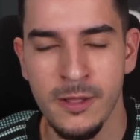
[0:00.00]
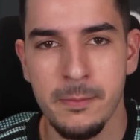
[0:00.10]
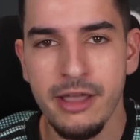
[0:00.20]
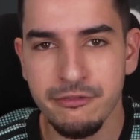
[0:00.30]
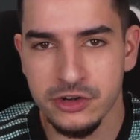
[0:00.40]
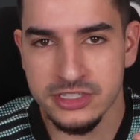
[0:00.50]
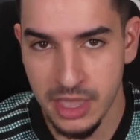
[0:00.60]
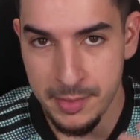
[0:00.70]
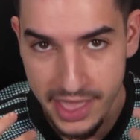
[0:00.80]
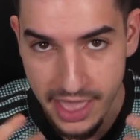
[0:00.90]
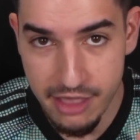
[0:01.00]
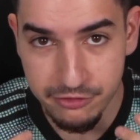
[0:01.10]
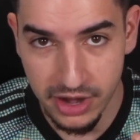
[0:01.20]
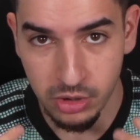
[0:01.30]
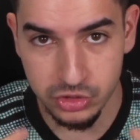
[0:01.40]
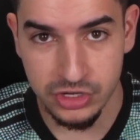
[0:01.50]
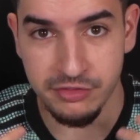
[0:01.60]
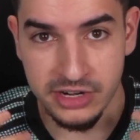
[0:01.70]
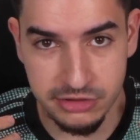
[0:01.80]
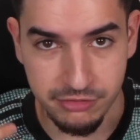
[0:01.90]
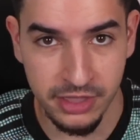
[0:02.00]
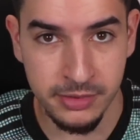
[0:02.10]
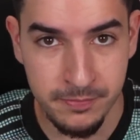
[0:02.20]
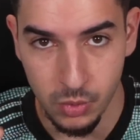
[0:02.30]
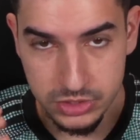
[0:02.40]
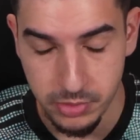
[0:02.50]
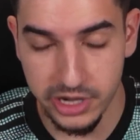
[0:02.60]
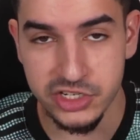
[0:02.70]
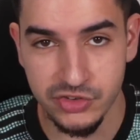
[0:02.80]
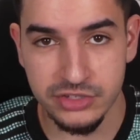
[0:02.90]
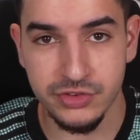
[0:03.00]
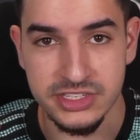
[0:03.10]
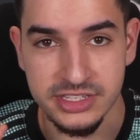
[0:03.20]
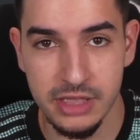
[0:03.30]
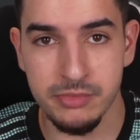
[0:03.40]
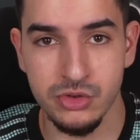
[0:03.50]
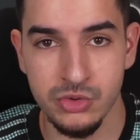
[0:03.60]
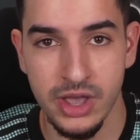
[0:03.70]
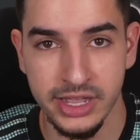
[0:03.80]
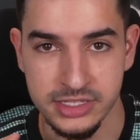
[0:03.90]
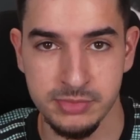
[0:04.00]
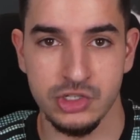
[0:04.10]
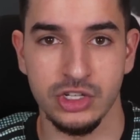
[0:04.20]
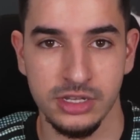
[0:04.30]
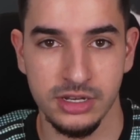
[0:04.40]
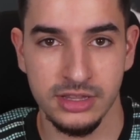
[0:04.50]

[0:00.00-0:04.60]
My first game ever at Old Trafford as a fan was Marcus Rashford's debut against Midtjylland.